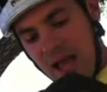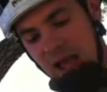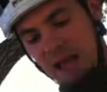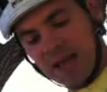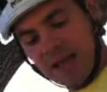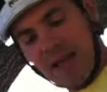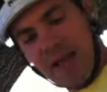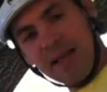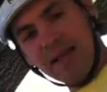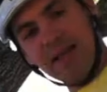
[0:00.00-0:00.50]
I
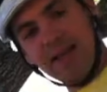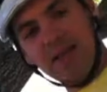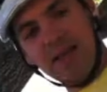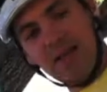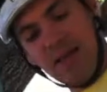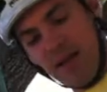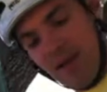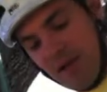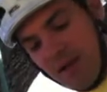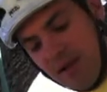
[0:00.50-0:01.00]
take
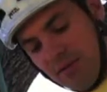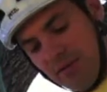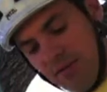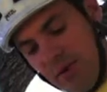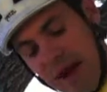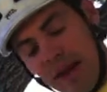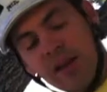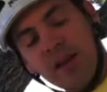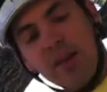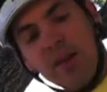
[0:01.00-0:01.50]
the
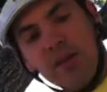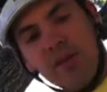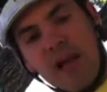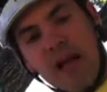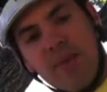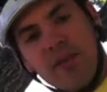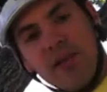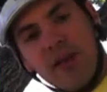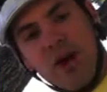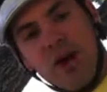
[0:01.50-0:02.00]
regular
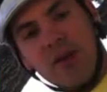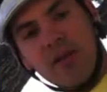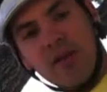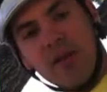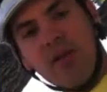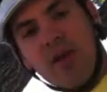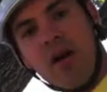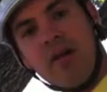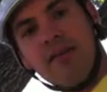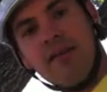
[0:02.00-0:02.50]
climbing
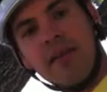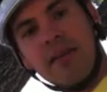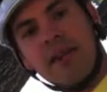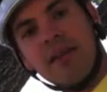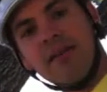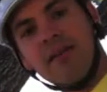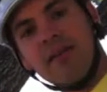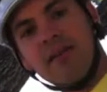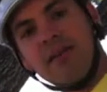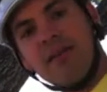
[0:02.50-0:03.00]
harness off and
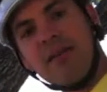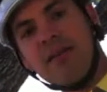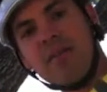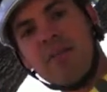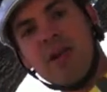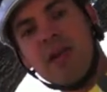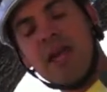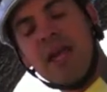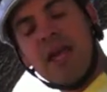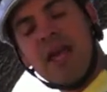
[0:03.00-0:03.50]
I sleep
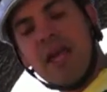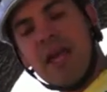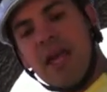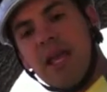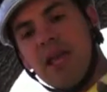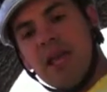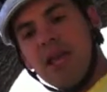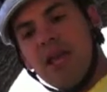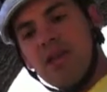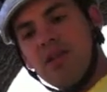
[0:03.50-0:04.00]

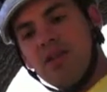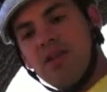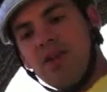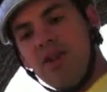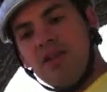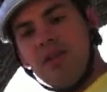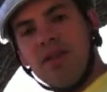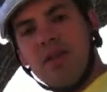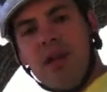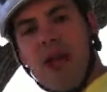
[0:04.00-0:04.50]
in
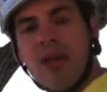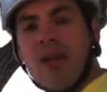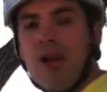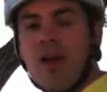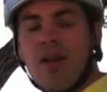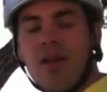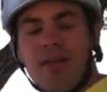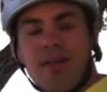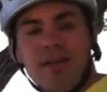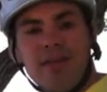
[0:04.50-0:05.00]
I
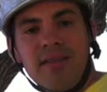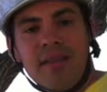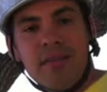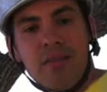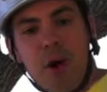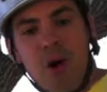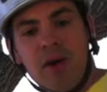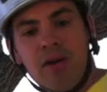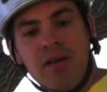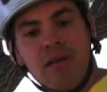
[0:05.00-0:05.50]
call it a sleep
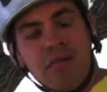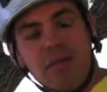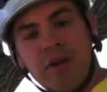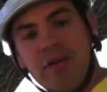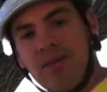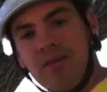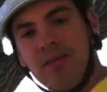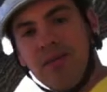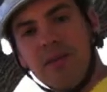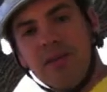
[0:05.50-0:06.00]
harness, but
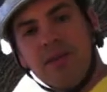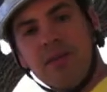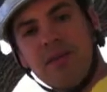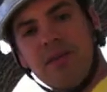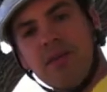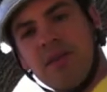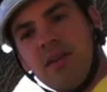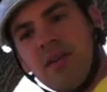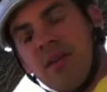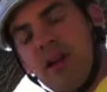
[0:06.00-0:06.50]
it's really
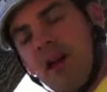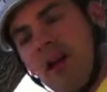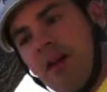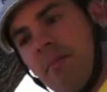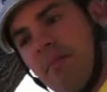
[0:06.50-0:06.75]
just a